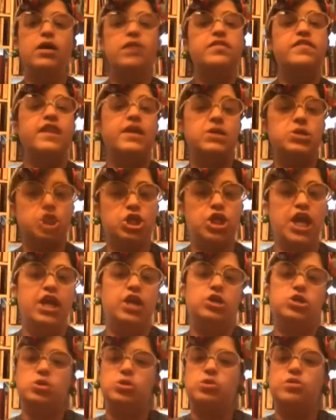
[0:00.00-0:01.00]
Things
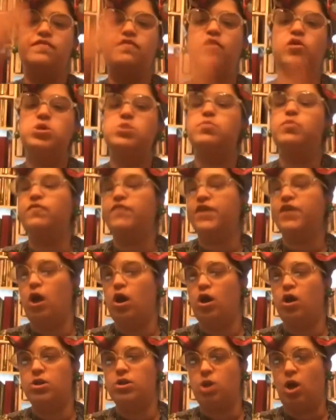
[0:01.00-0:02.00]
change. So the first movie on
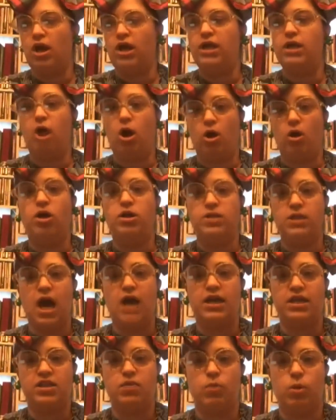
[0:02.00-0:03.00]
our, doc, on our
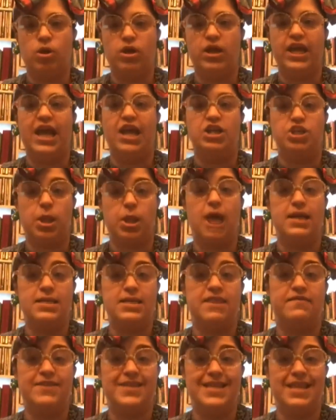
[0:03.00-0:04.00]
docket that we're looking at, July
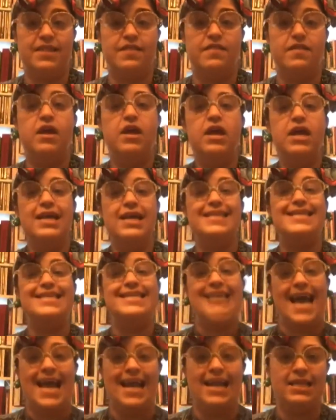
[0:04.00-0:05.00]
17th, is
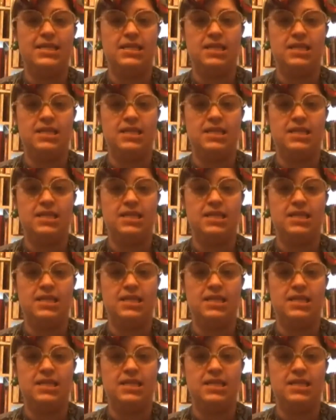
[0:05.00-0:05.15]
Tenet.